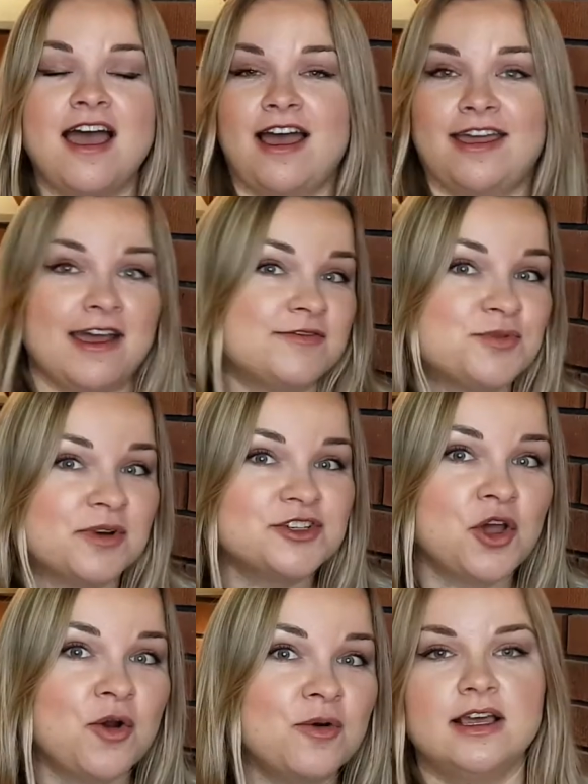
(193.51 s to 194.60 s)
I have to rush
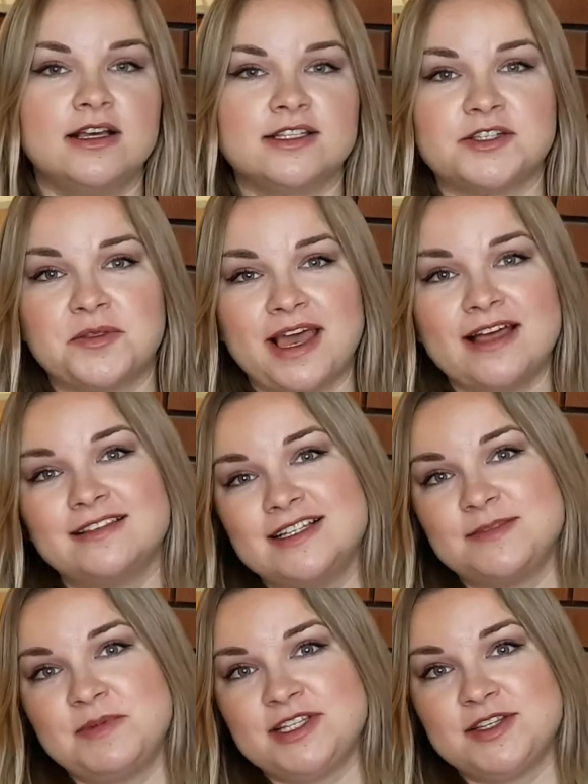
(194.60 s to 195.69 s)
home. So that
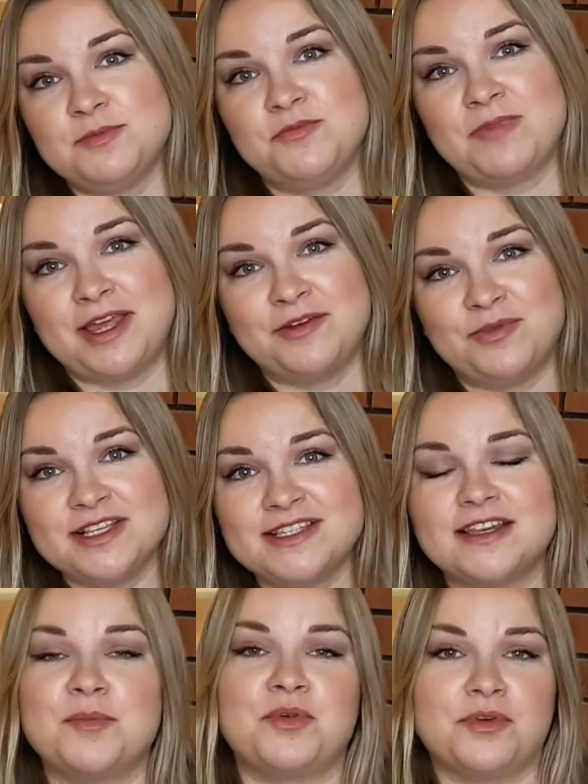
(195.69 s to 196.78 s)
leads me to my reason
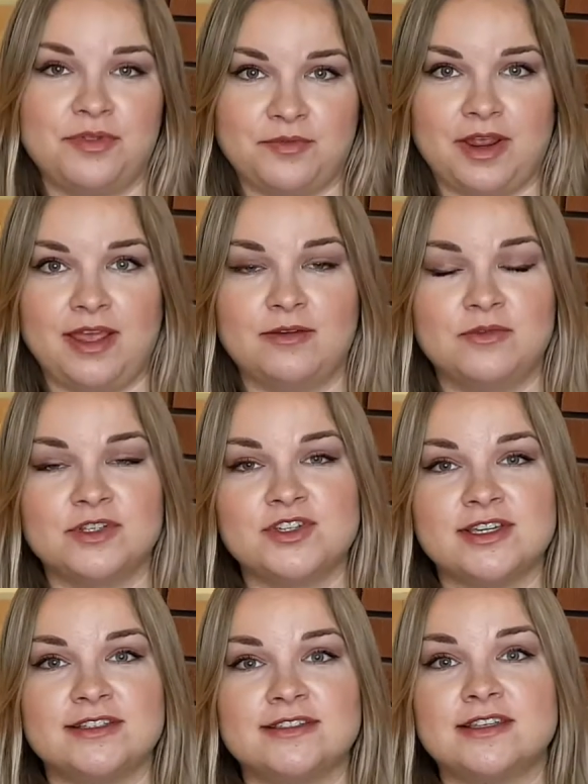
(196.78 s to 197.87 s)
number 3, which
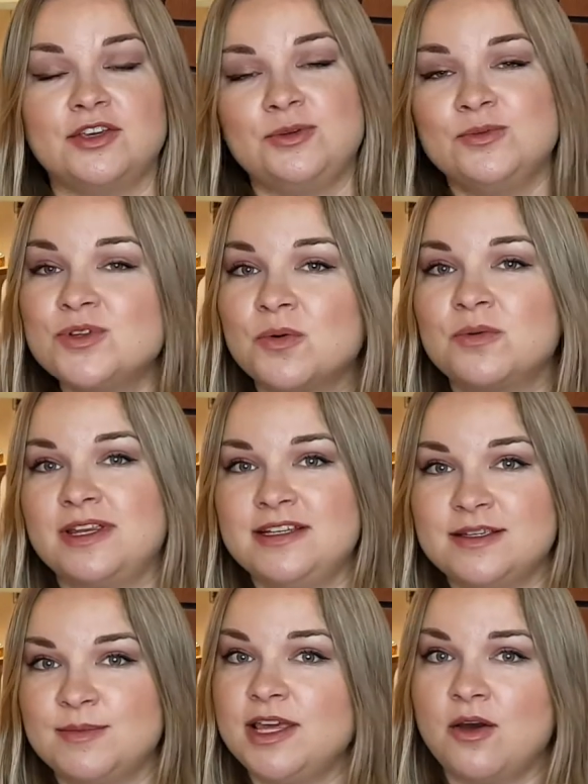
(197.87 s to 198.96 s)
is you don't need
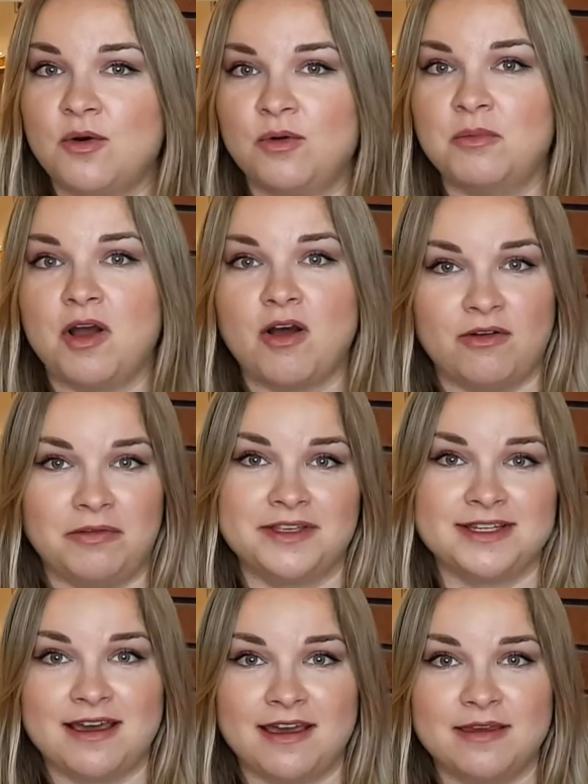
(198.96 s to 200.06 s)
to be home all the
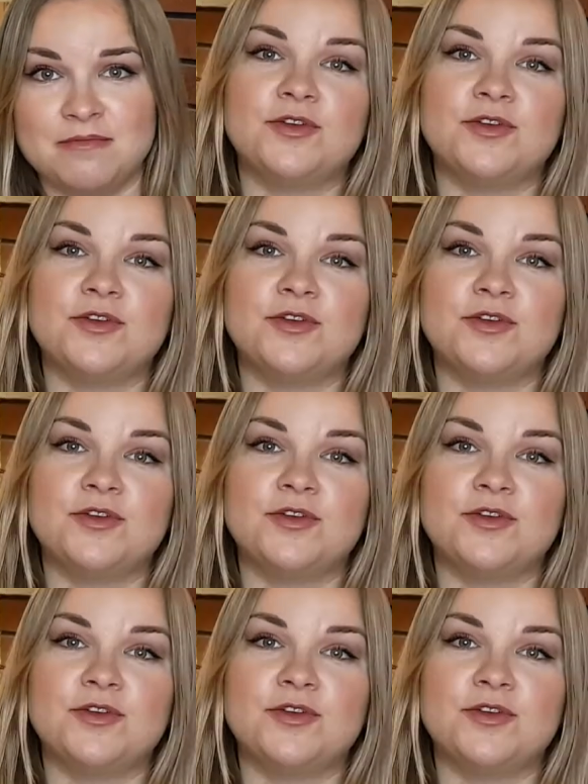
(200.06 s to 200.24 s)
time.